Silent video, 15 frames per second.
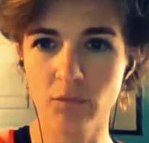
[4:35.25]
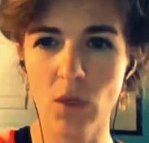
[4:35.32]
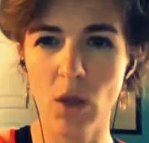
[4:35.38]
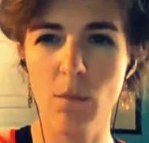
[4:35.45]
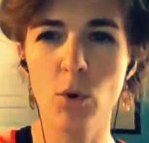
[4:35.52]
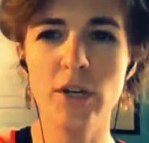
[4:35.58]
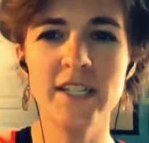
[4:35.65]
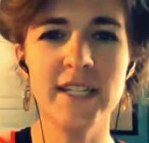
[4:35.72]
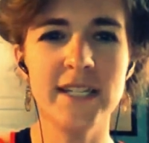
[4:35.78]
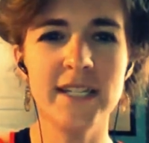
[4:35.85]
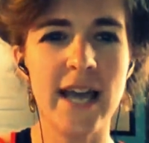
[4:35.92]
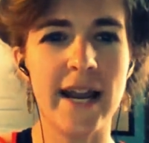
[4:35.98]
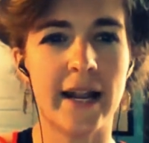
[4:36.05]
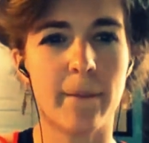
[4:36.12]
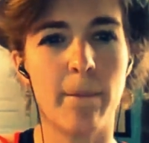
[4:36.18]
More
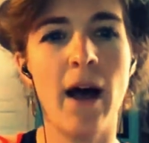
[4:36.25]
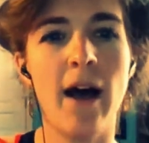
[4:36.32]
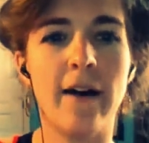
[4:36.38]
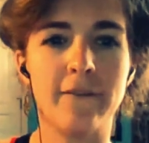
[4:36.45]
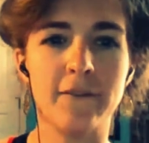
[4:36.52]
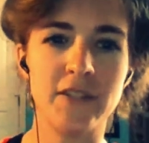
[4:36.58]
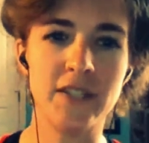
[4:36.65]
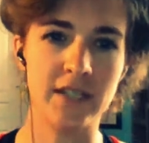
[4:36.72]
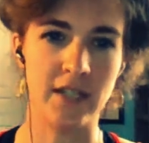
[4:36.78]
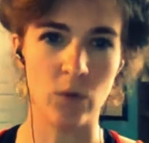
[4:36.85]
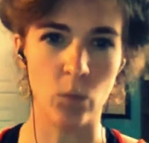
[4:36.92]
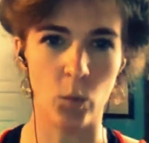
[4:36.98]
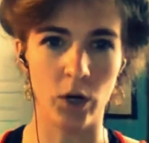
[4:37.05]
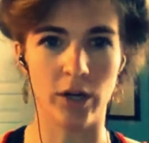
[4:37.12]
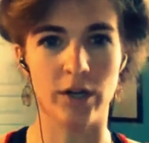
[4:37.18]
static puffs than
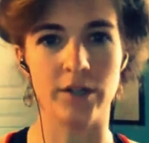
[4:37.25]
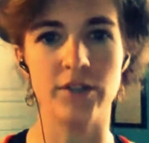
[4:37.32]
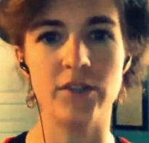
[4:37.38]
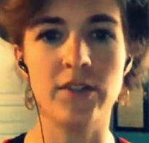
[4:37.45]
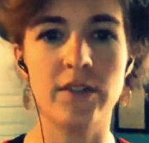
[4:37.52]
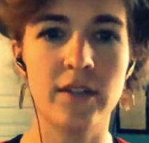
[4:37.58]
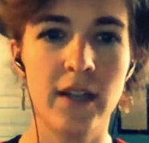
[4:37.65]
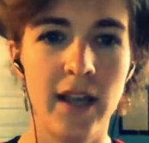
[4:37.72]
words,